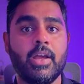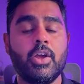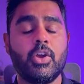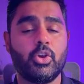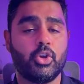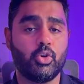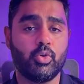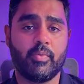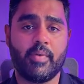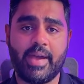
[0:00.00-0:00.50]

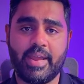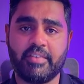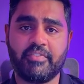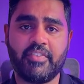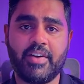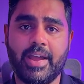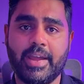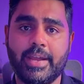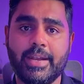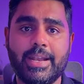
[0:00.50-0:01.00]
You
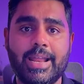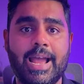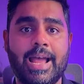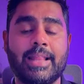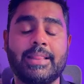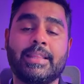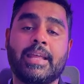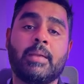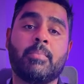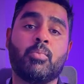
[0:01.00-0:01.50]
verify it,
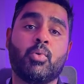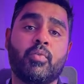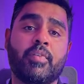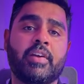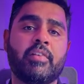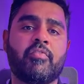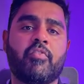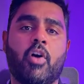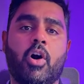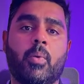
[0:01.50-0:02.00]
and then
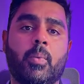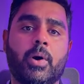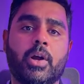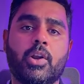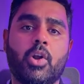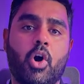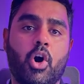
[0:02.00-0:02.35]
moving forward,